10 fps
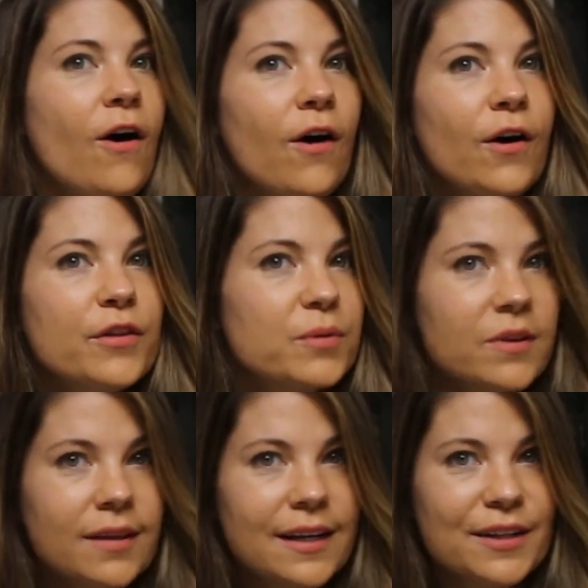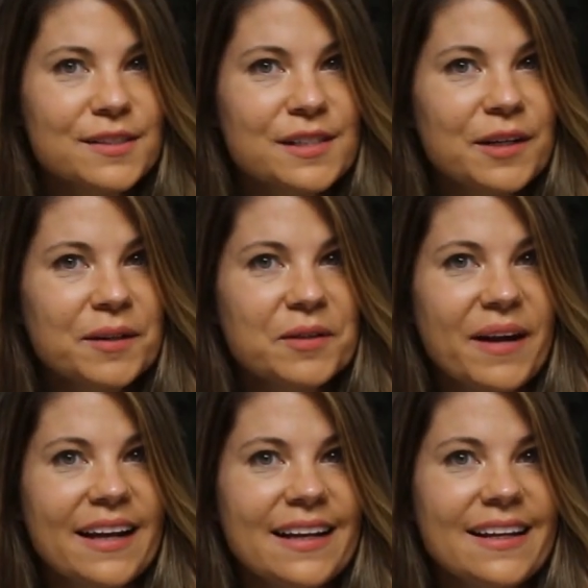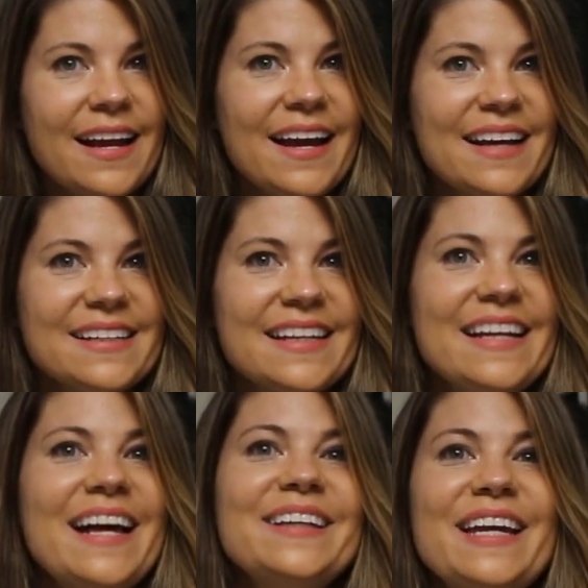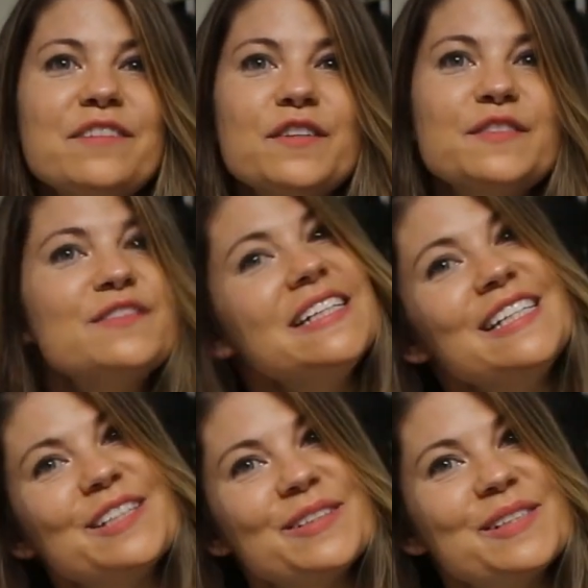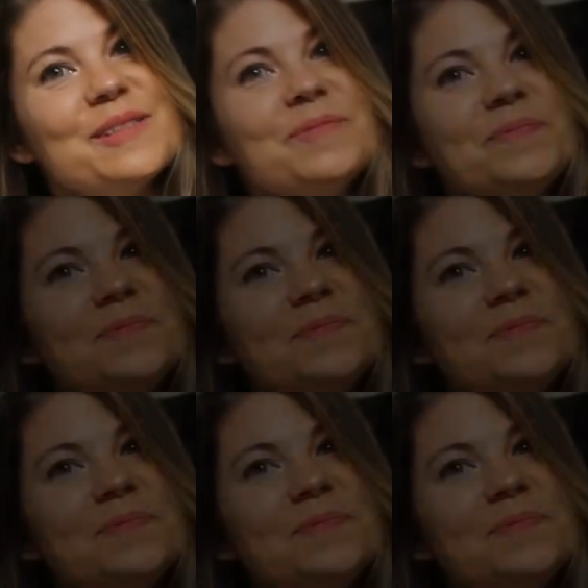all through the years here in Granite and in LA for 15 years.